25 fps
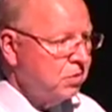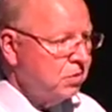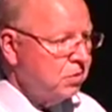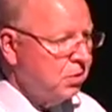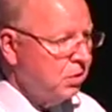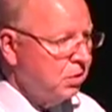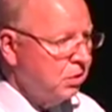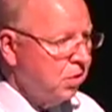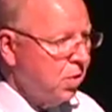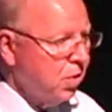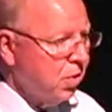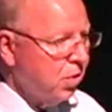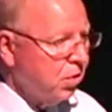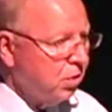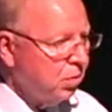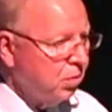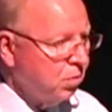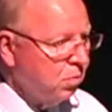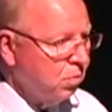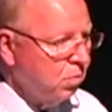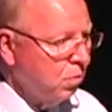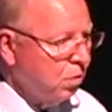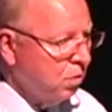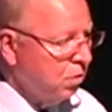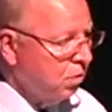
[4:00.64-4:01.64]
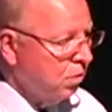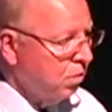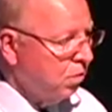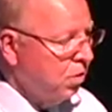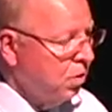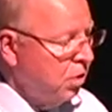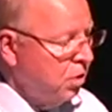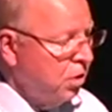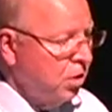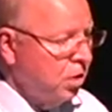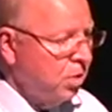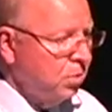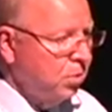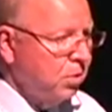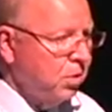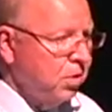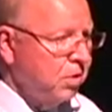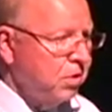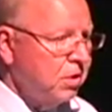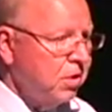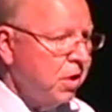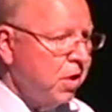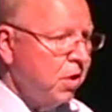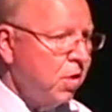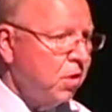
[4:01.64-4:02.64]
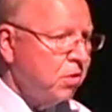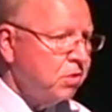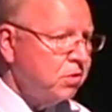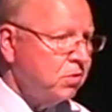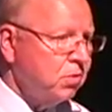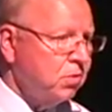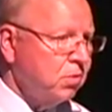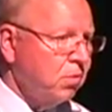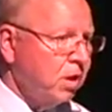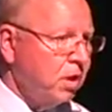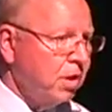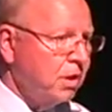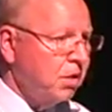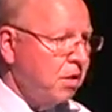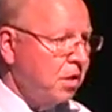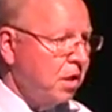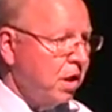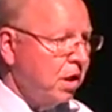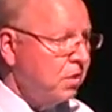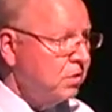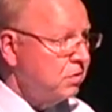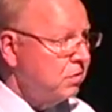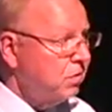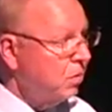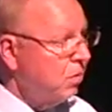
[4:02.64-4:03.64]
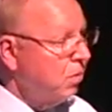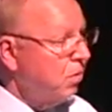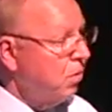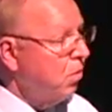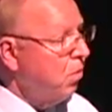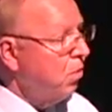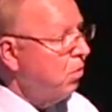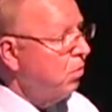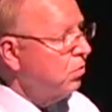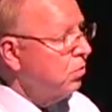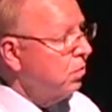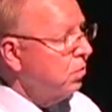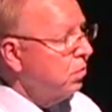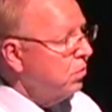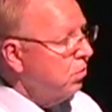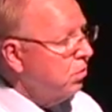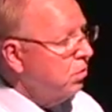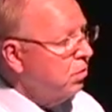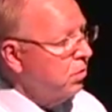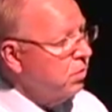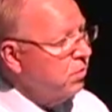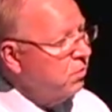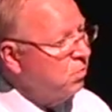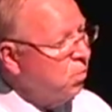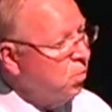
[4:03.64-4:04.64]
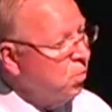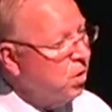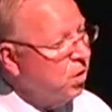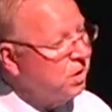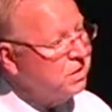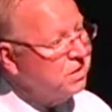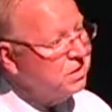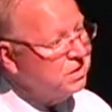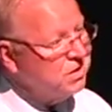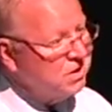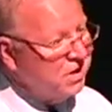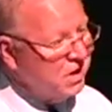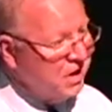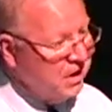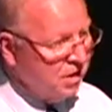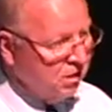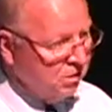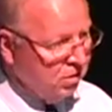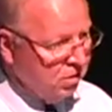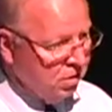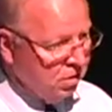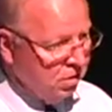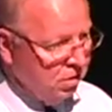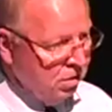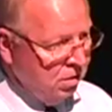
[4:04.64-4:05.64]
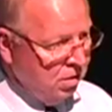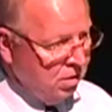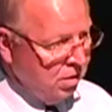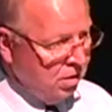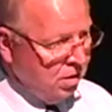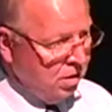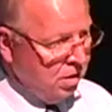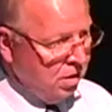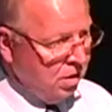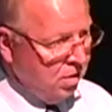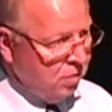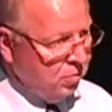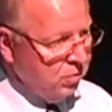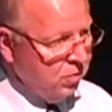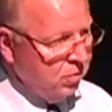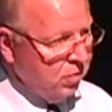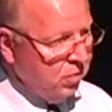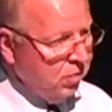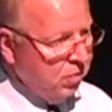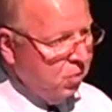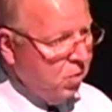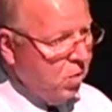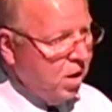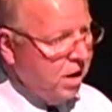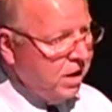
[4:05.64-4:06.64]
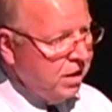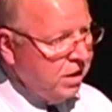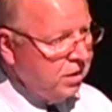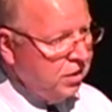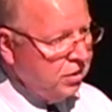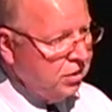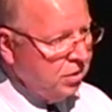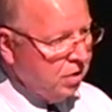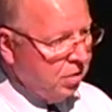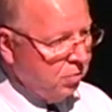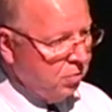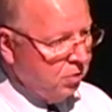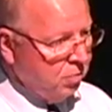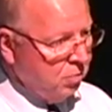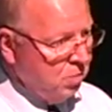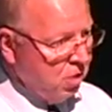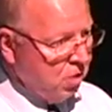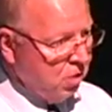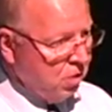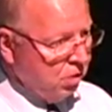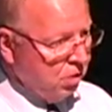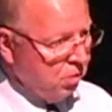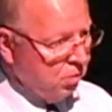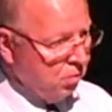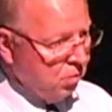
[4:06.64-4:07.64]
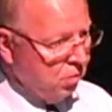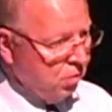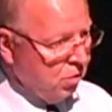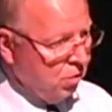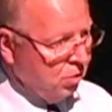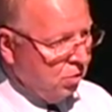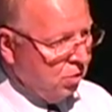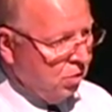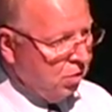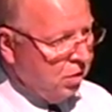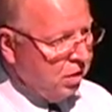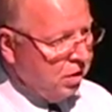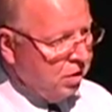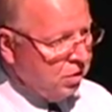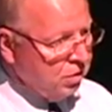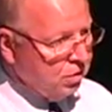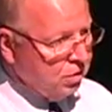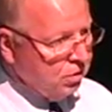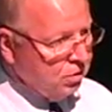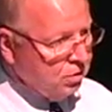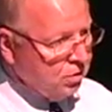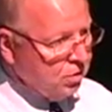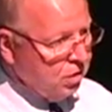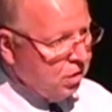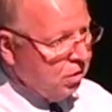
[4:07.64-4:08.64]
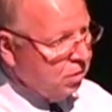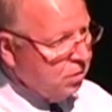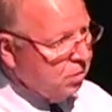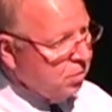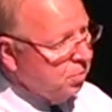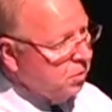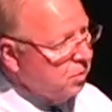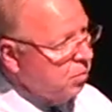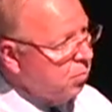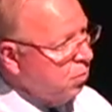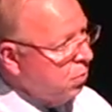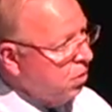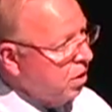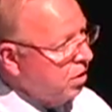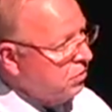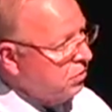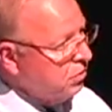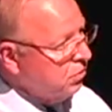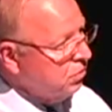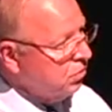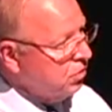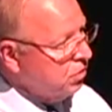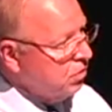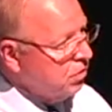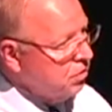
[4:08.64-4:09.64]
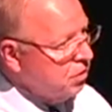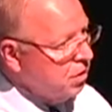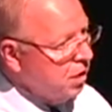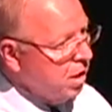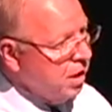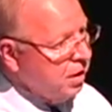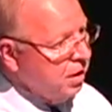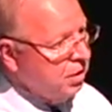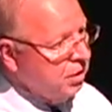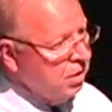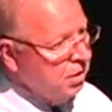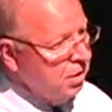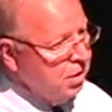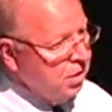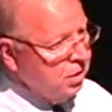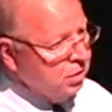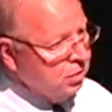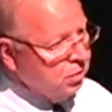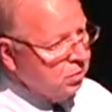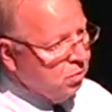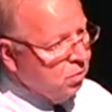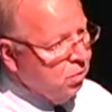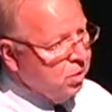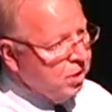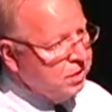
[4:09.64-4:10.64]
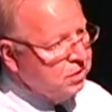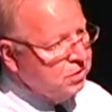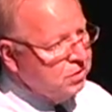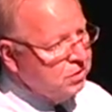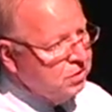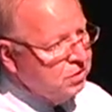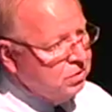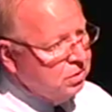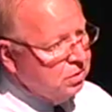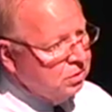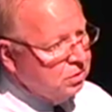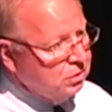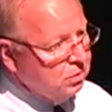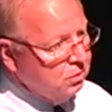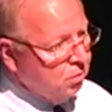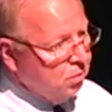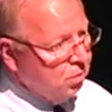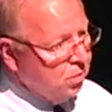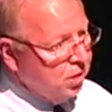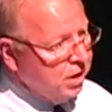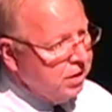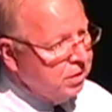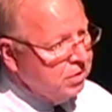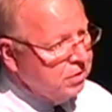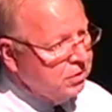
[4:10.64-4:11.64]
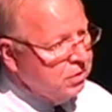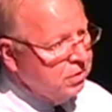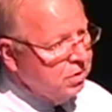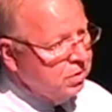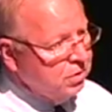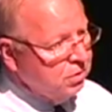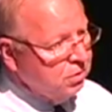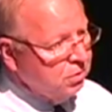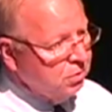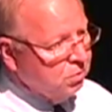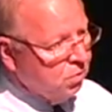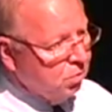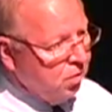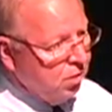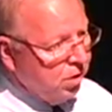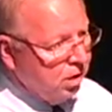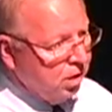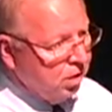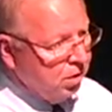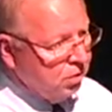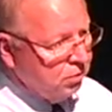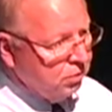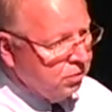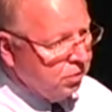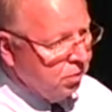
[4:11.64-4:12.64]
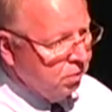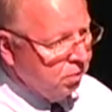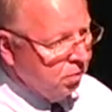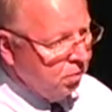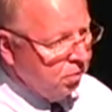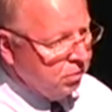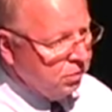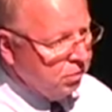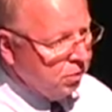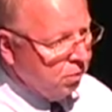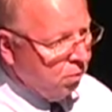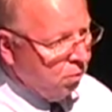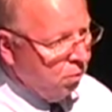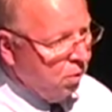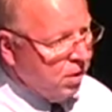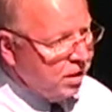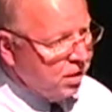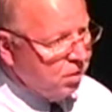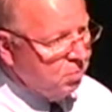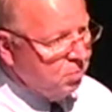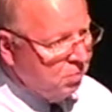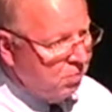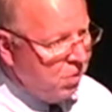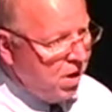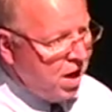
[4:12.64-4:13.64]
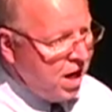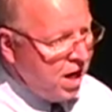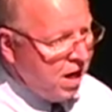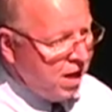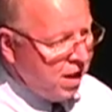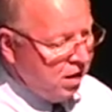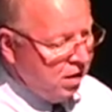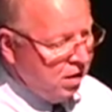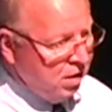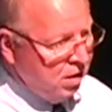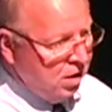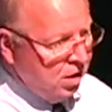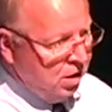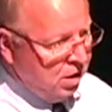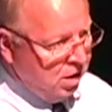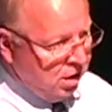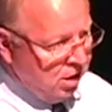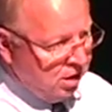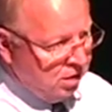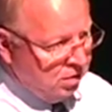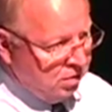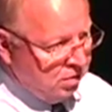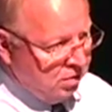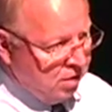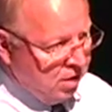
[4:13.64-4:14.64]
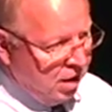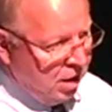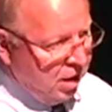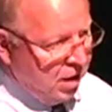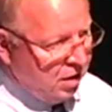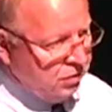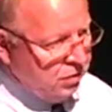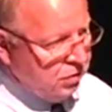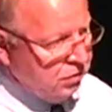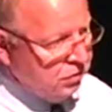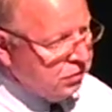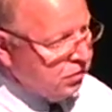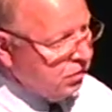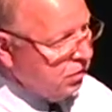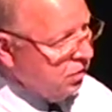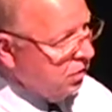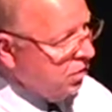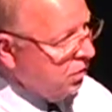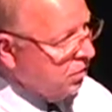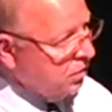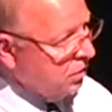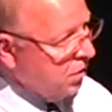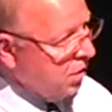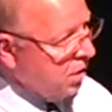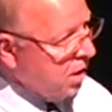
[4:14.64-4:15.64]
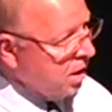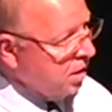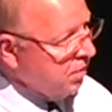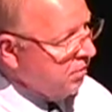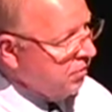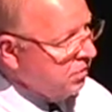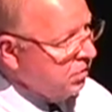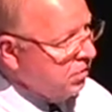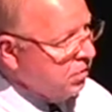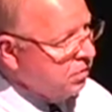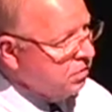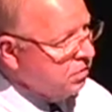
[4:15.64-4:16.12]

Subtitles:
as the American worker, but they also recognize they're only earning 1/10 of the wage of an American worker. And there's starting to be pressure in China to raise the rate of pay. And you see there's a lot of